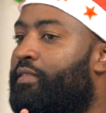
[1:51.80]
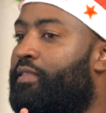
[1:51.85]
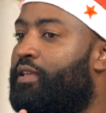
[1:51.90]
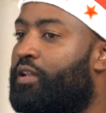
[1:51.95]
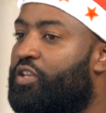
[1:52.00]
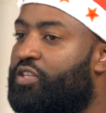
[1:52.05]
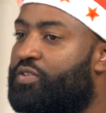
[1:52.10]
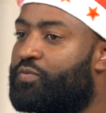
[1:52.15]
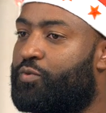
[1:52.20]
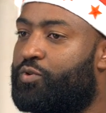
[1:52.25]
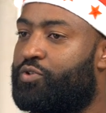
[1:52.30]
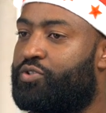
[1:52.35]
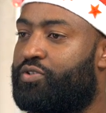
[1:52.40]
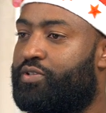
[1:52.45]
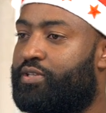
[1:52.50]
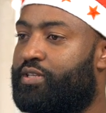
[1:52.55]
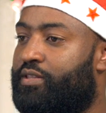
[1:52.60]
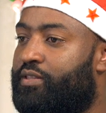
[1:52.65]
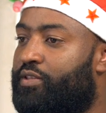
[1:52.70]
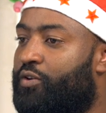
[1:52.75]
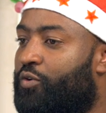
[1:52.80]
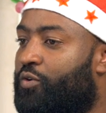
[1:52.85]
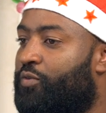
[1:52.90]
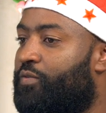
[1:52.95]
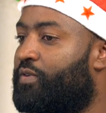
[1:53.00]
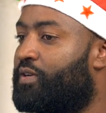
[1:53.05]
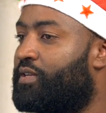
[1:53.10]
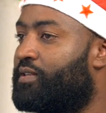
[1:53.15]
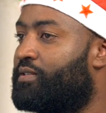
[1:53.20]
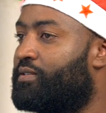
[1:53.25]
the less fortunate, the
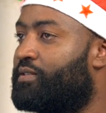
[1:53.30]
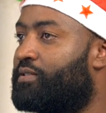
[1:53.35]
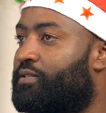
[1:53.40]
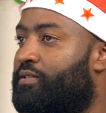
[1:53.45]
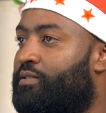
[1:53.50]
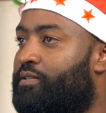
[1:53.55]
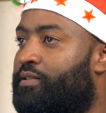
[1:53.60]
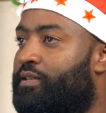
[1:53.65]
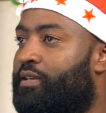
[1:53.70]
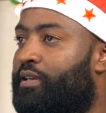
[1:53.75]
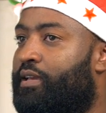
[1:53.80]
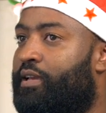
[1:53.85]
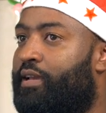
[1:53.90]
orphans,